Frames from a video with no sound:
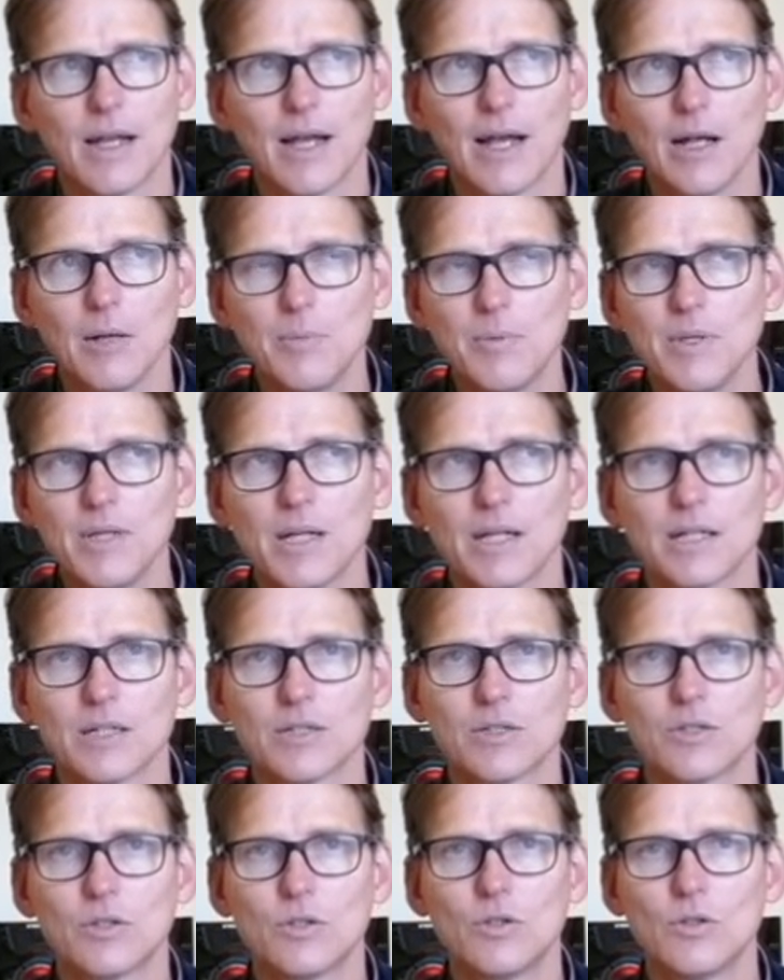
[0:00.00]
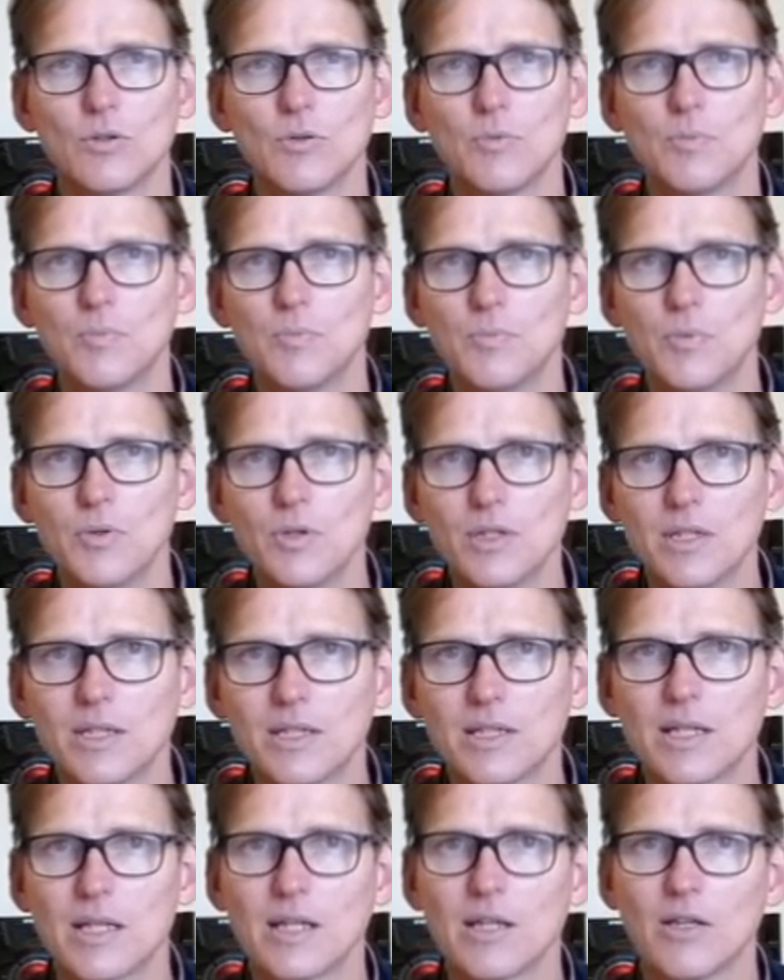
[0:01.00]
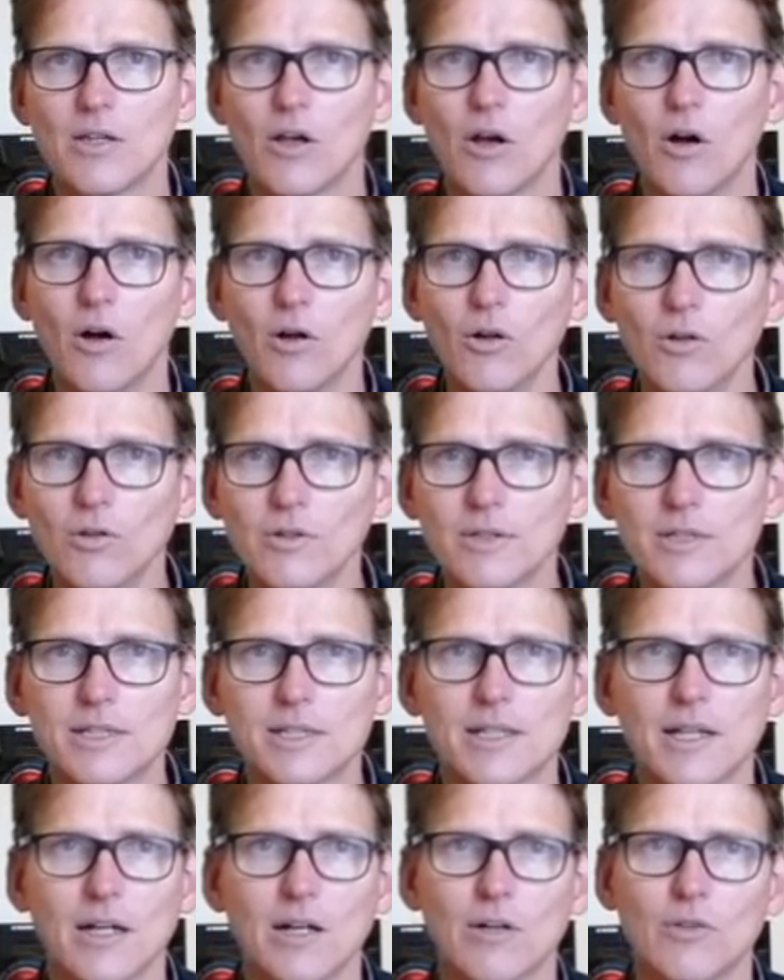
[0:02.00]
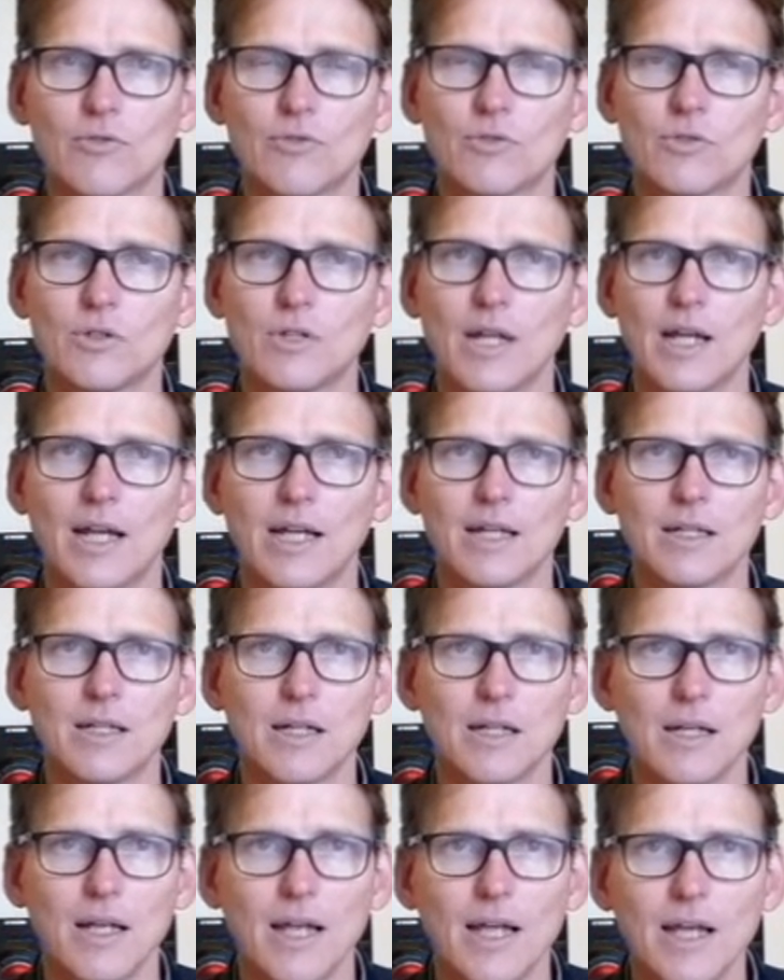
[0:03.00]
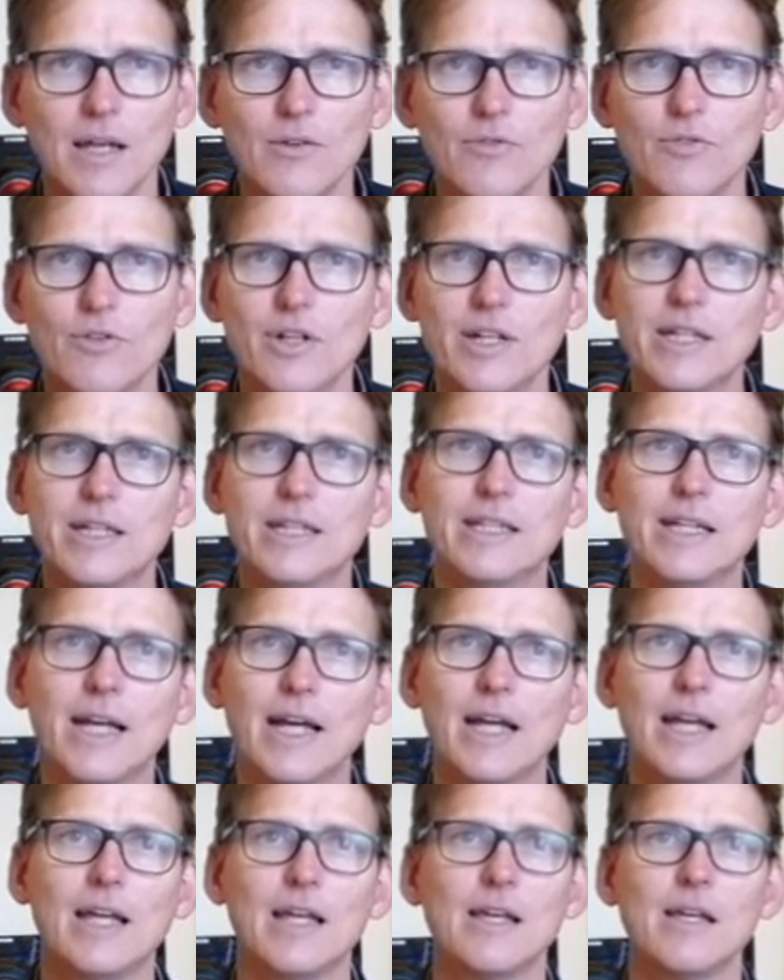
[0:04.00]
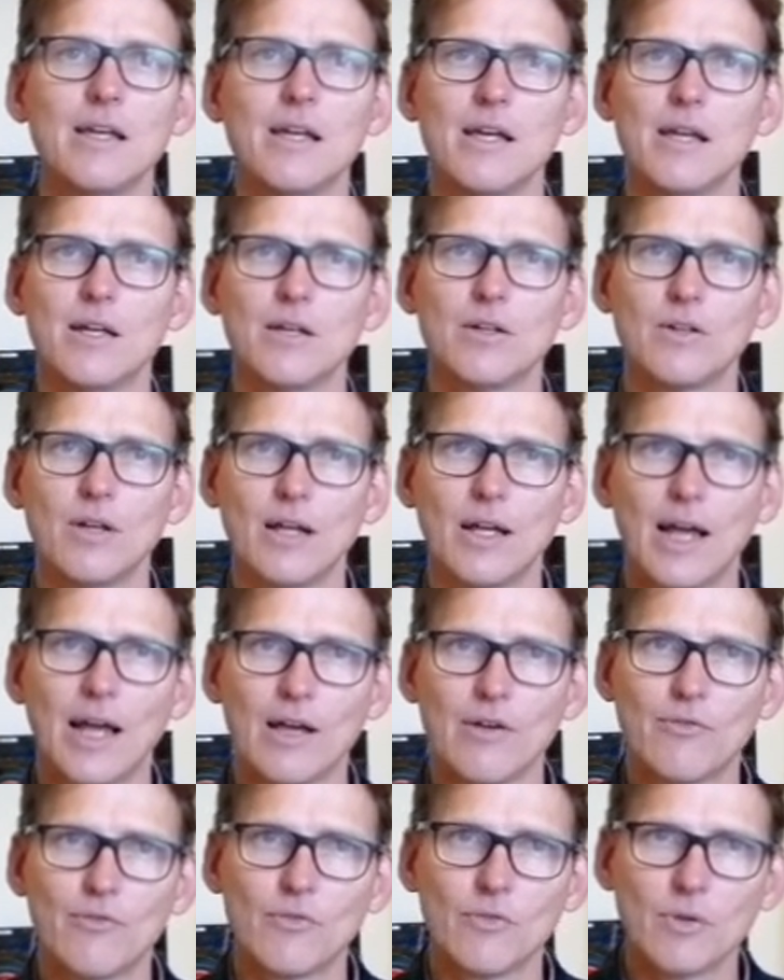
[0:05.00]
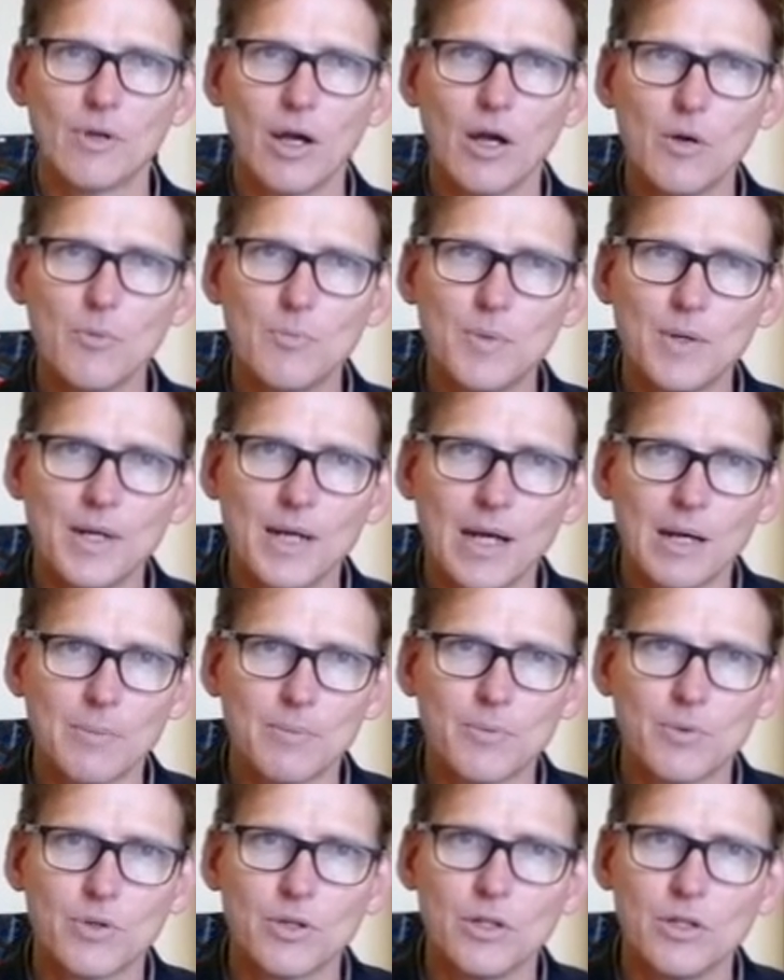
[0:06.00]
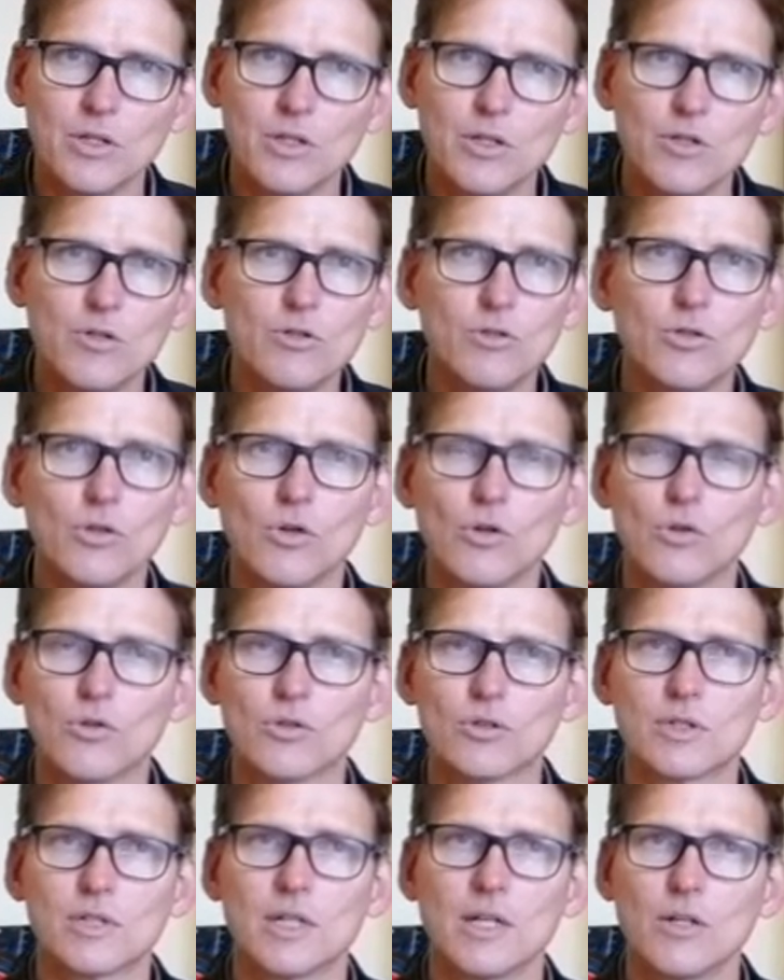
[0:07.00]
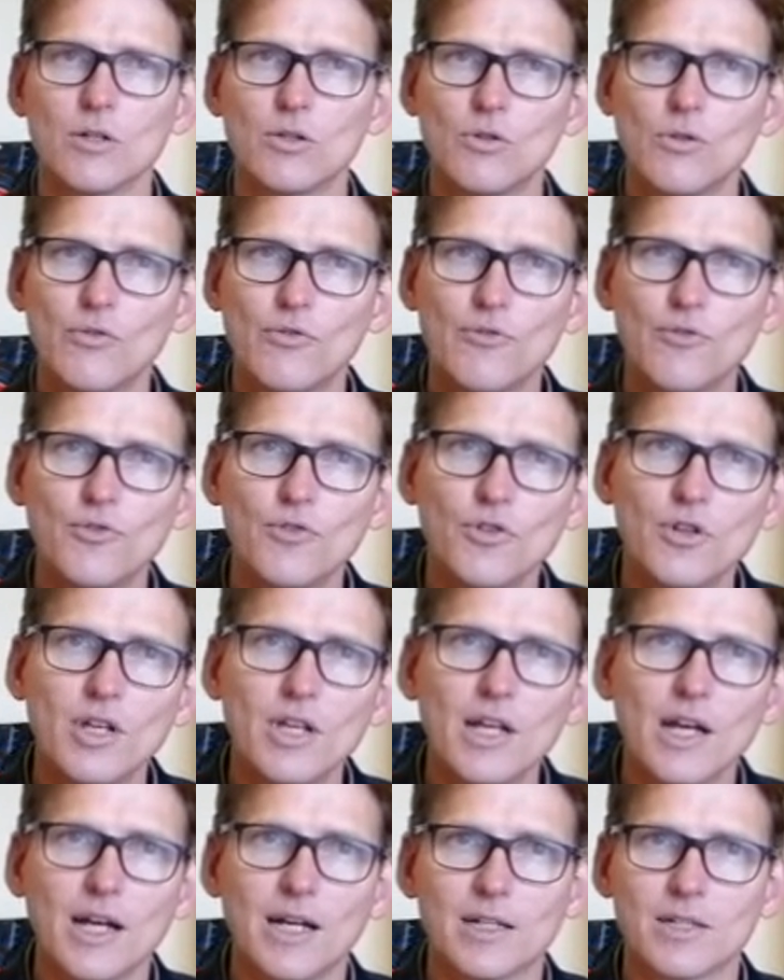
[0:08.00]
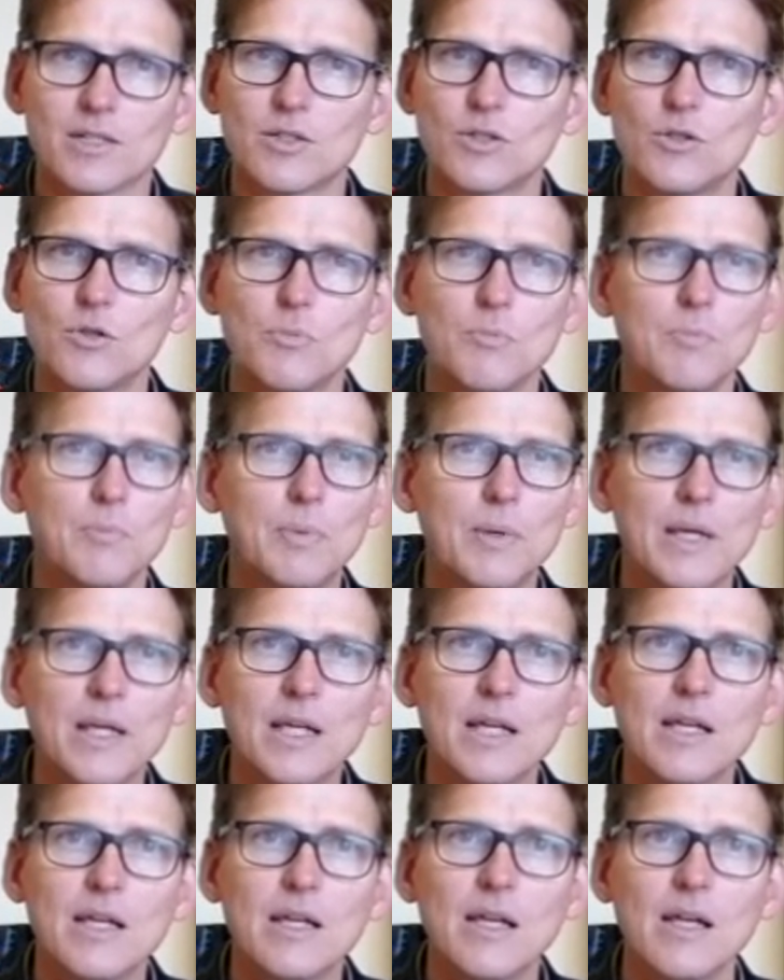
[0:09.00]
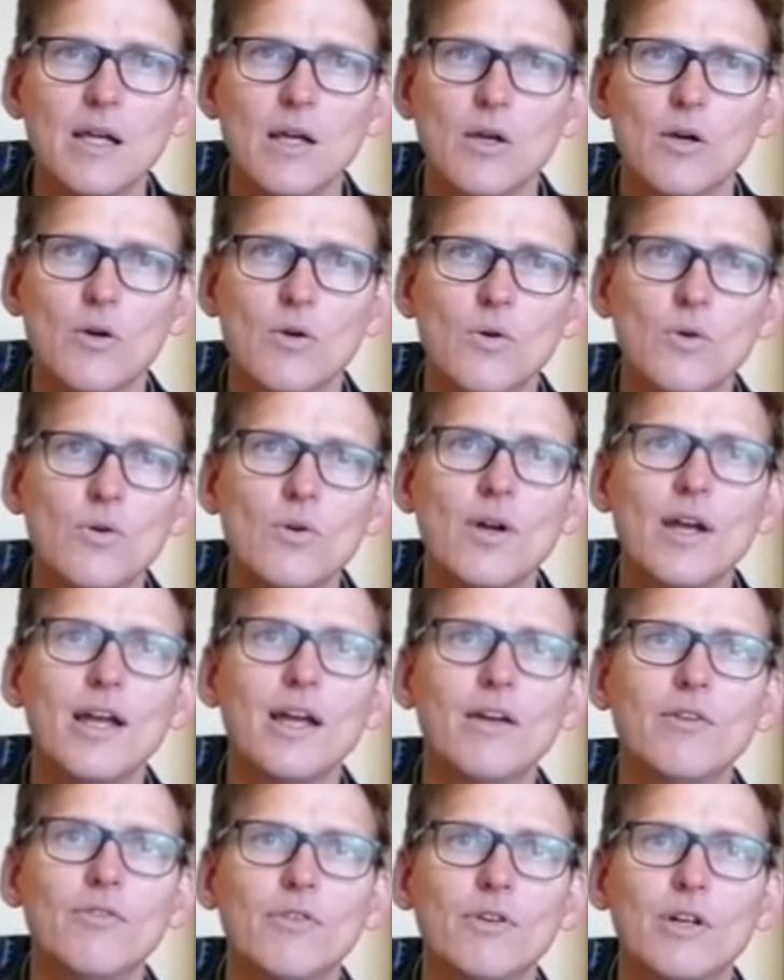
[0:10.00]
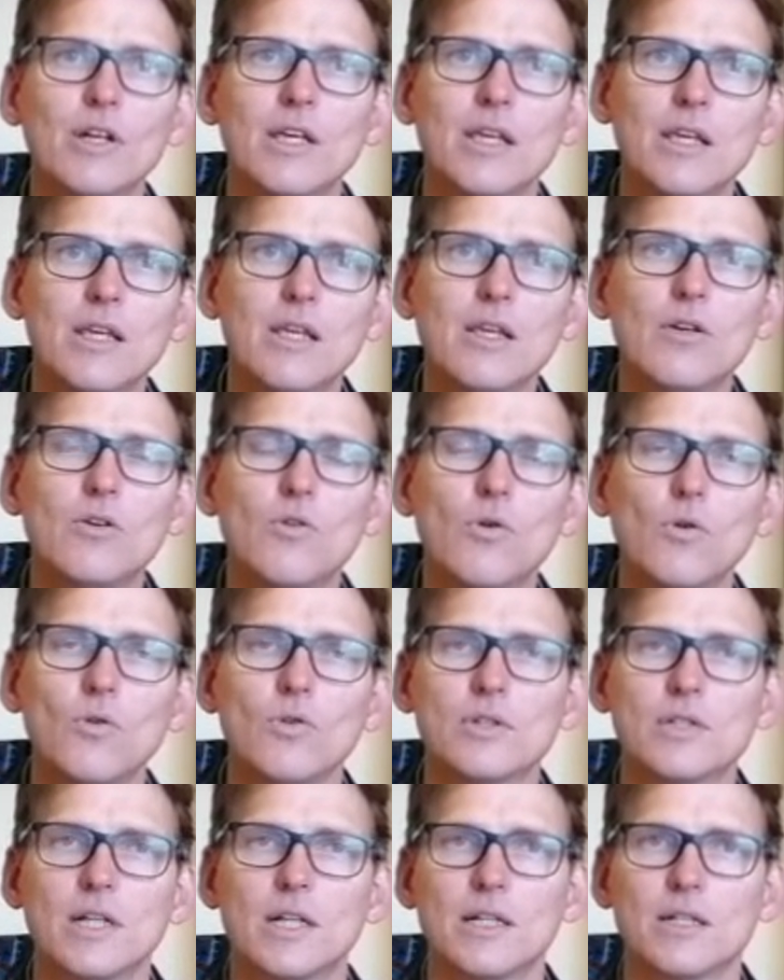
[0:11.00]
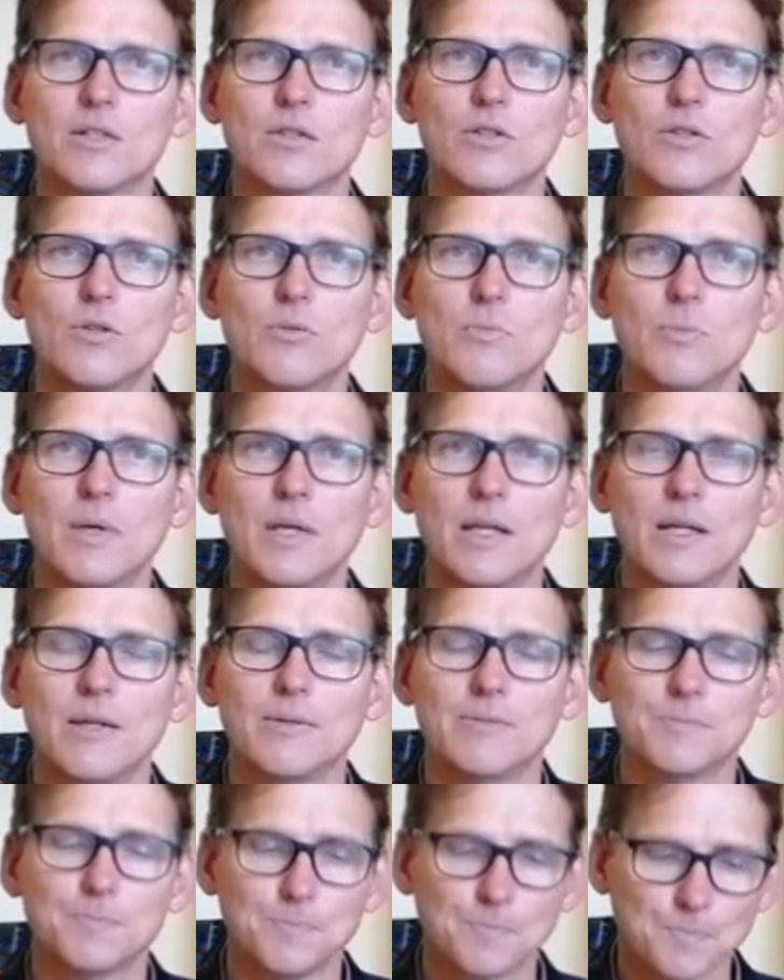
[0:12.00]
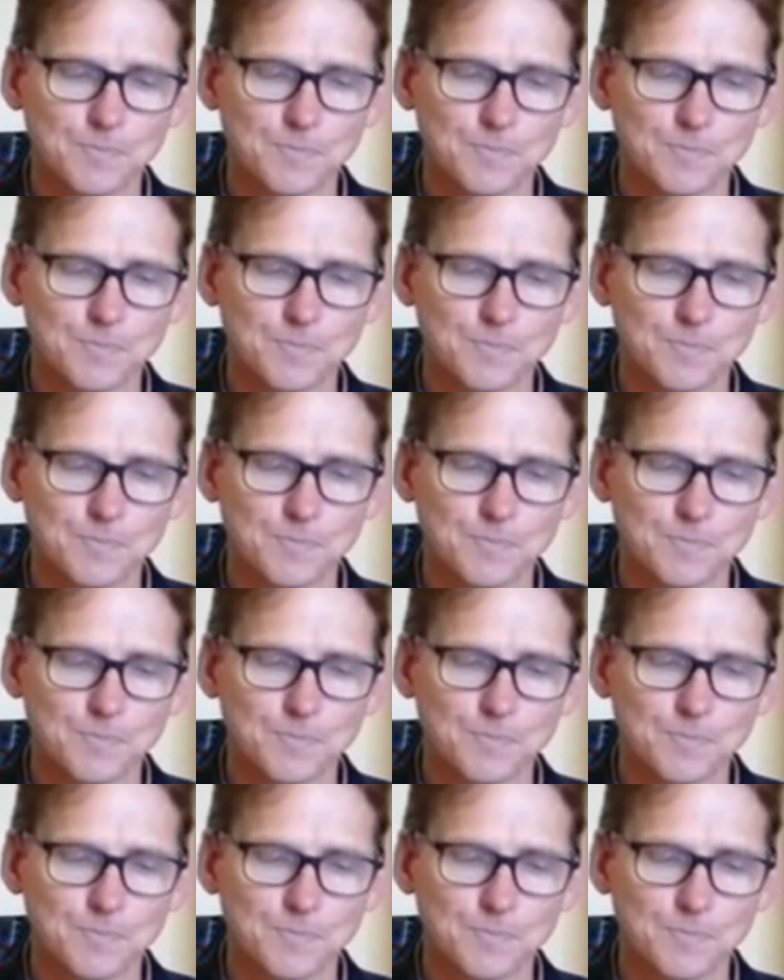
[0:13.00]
helping us to put the old self and every day have open up new doors to free us to be whoever He calls us to be.